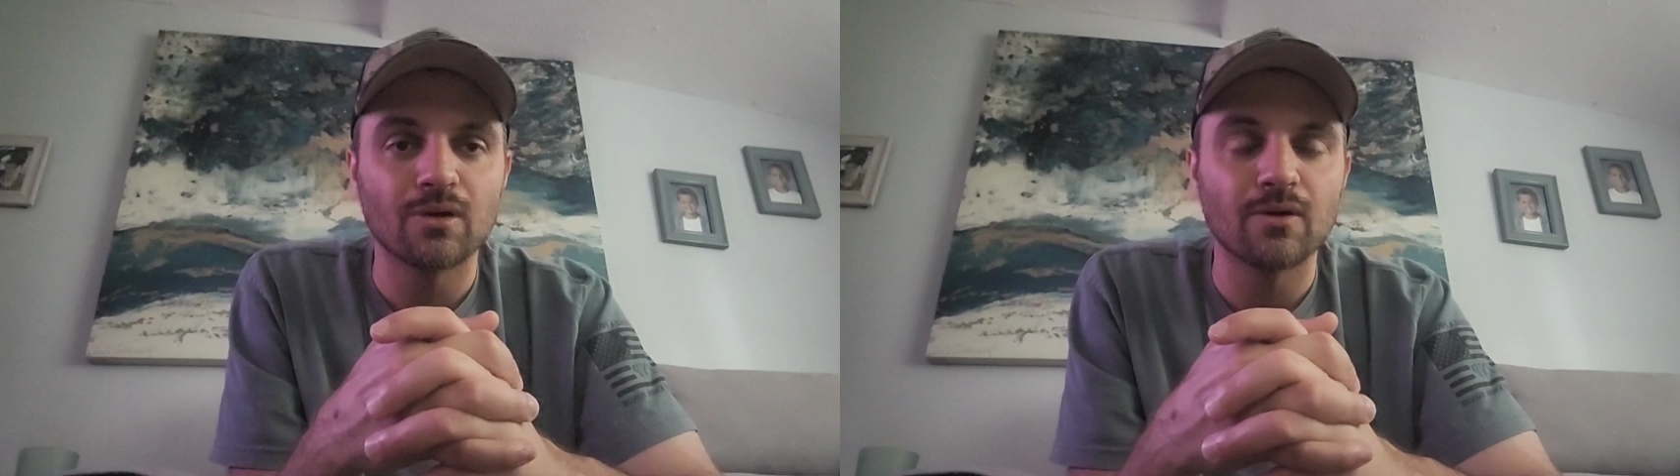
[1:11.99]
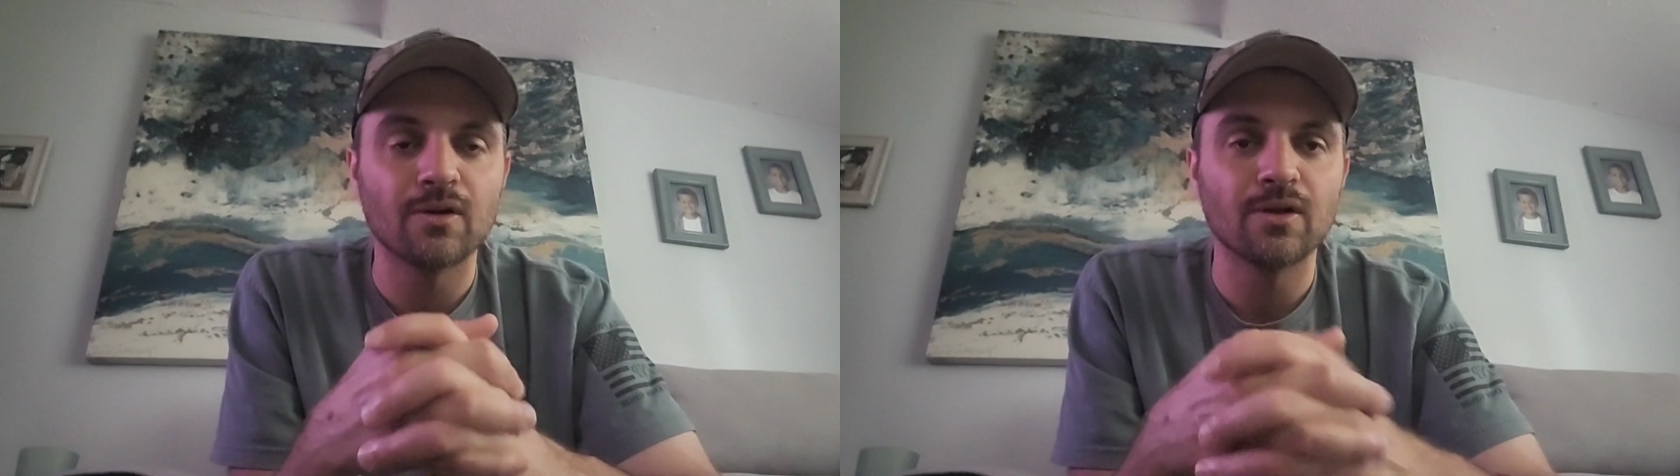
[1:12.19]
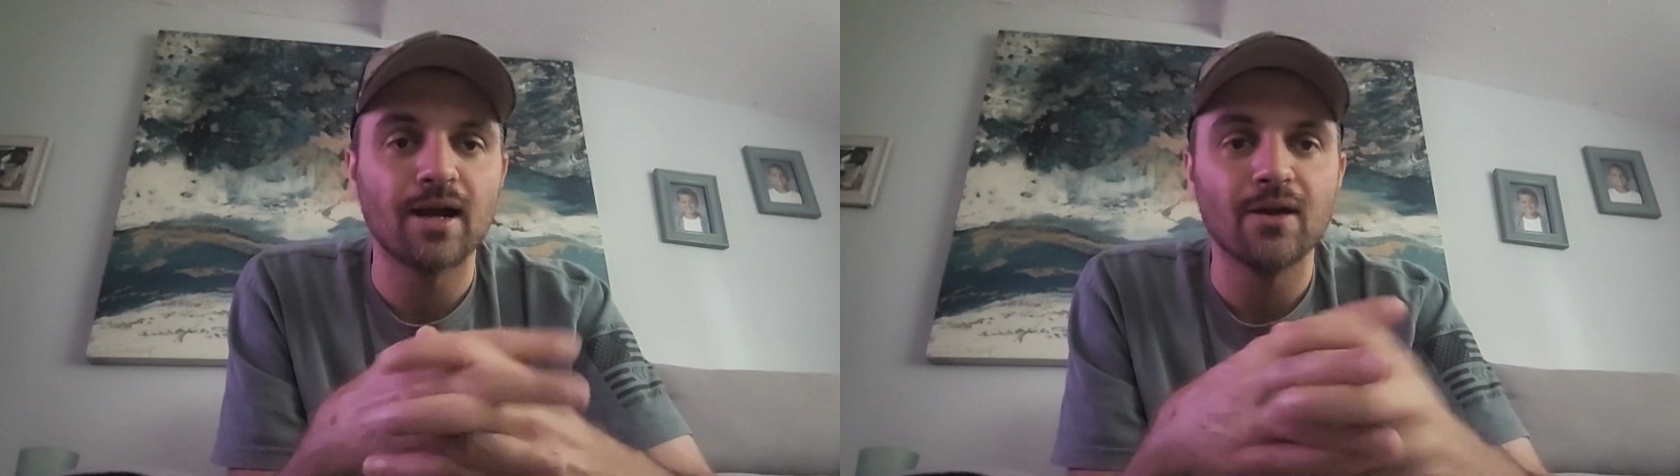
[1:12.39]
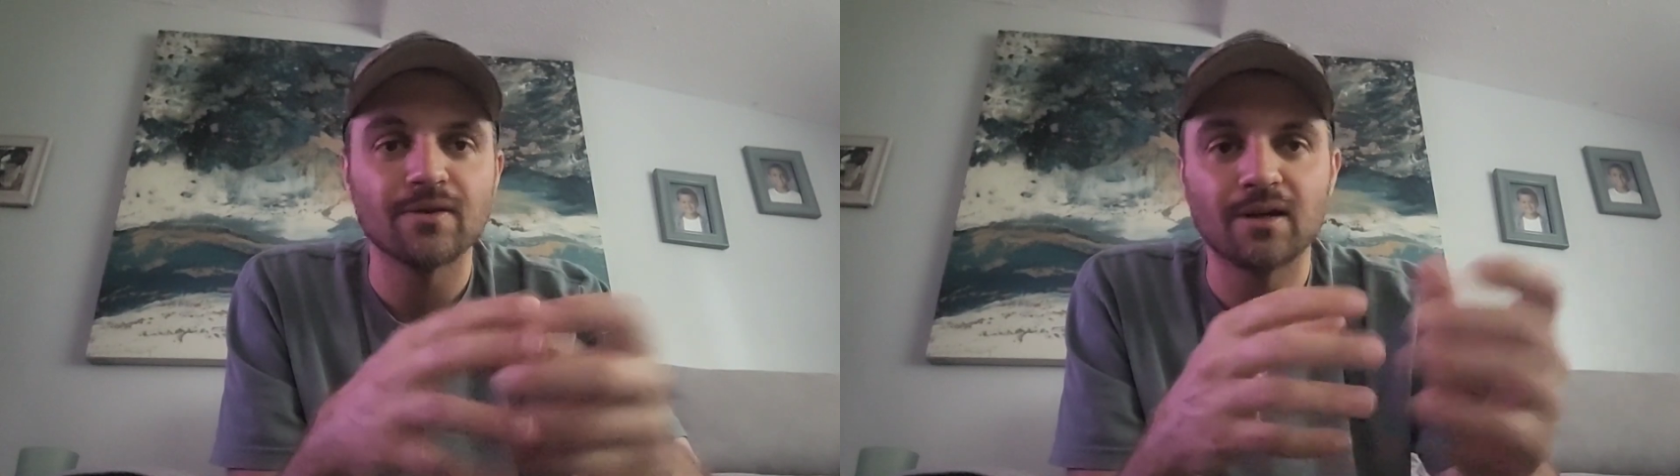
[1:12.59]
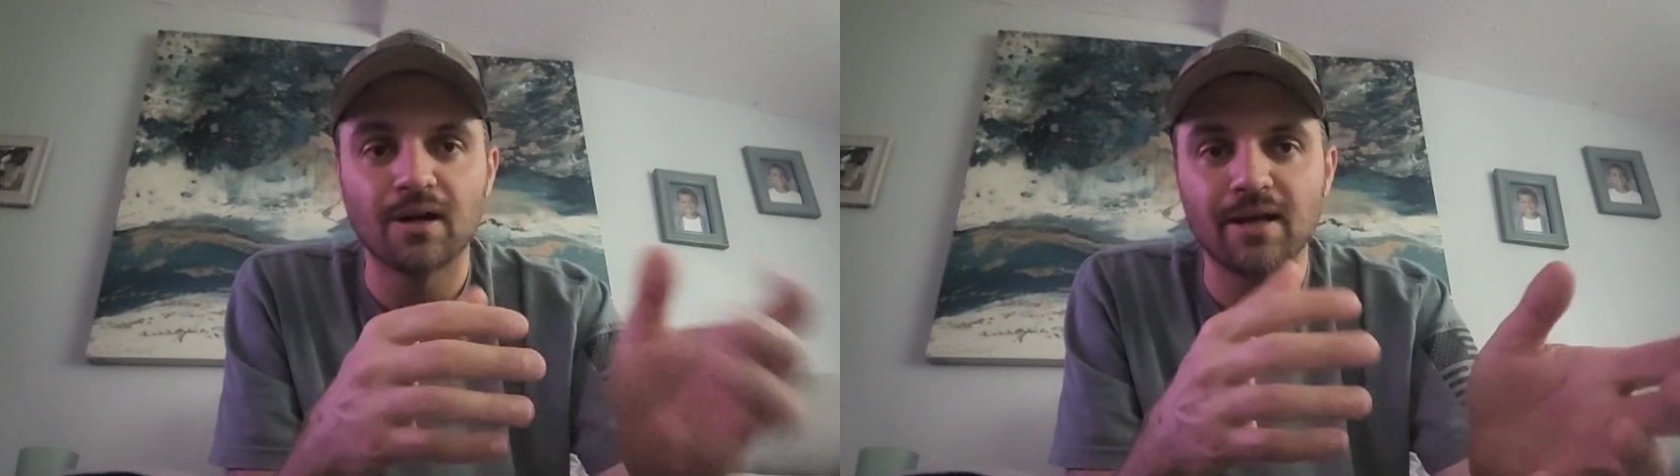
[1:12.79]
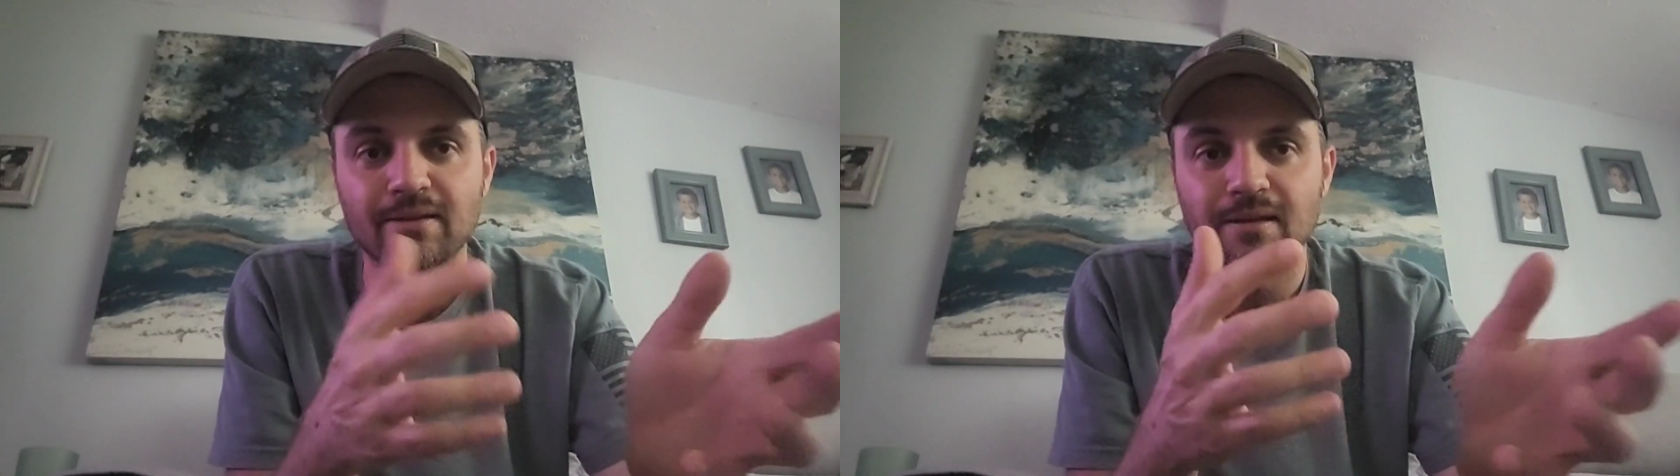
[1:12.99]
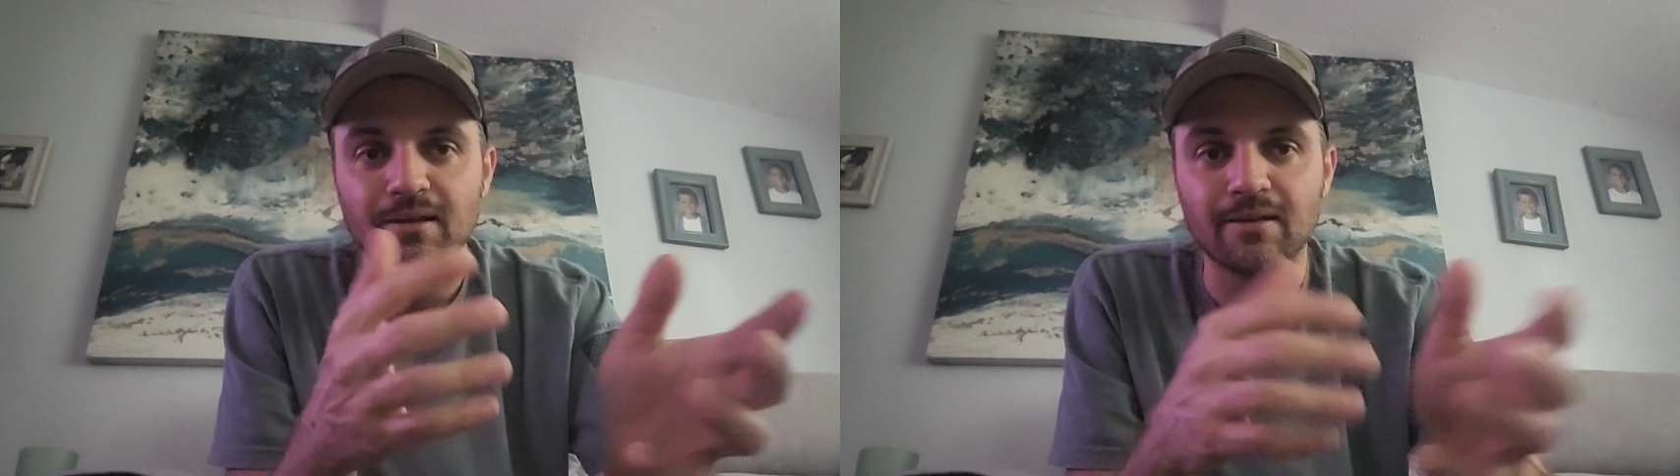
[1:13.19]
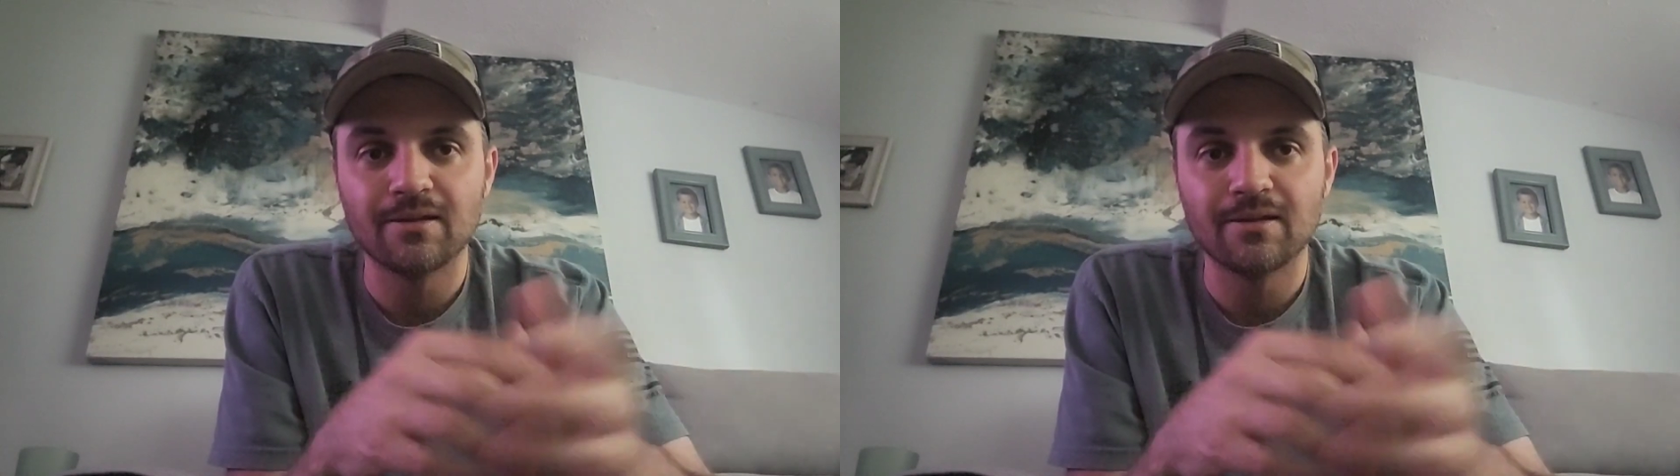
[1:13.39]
or you're out there at the,